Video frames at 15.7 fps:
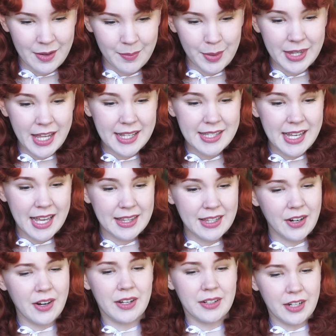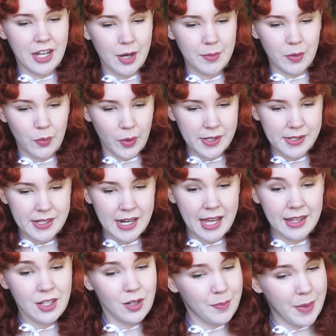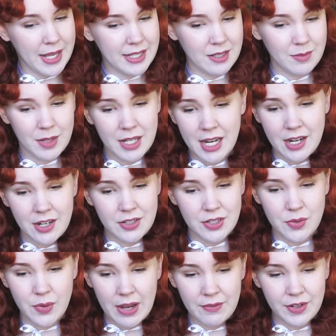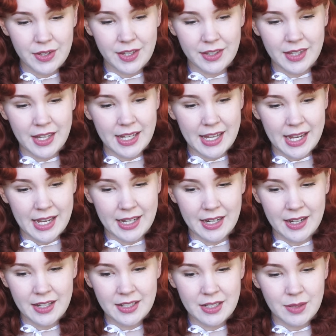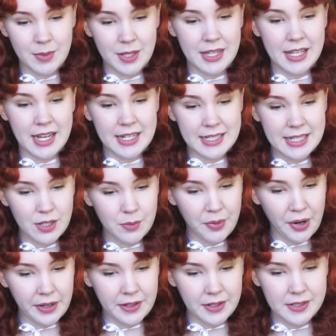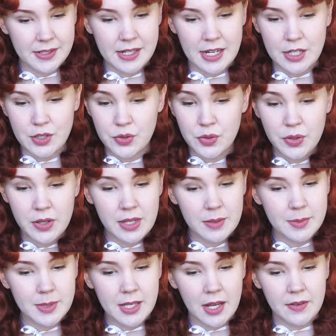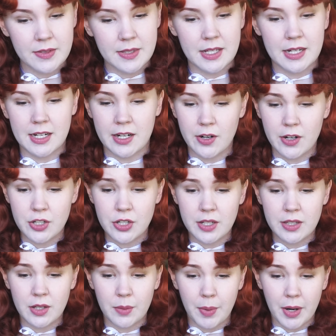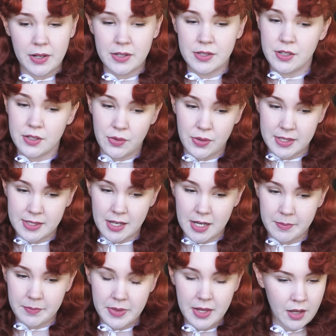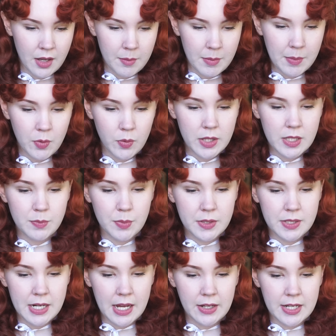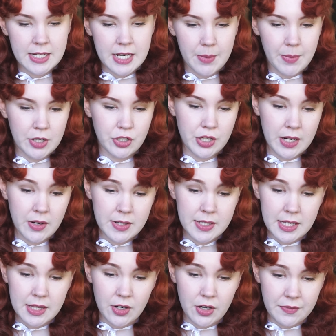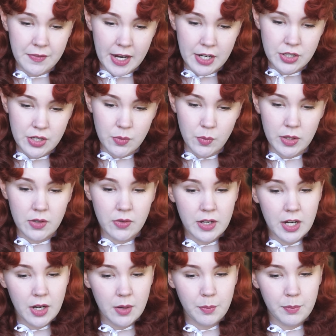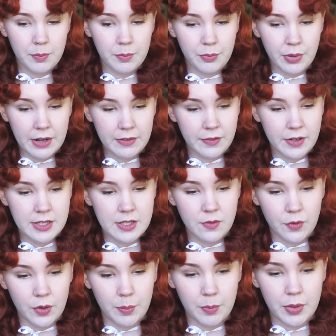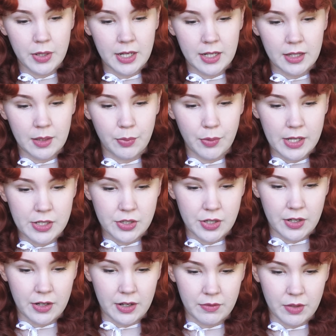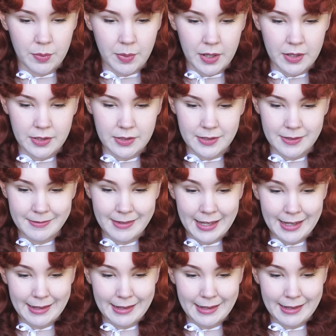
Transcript: But that's at their uncommon worst. At their best, mediators do everything they can to be the ideal partner, staying true to themselves and encouraging their partners to do the same. People with this personality type are generous in their affection with a queer, preference for putting the pleasure of their partners.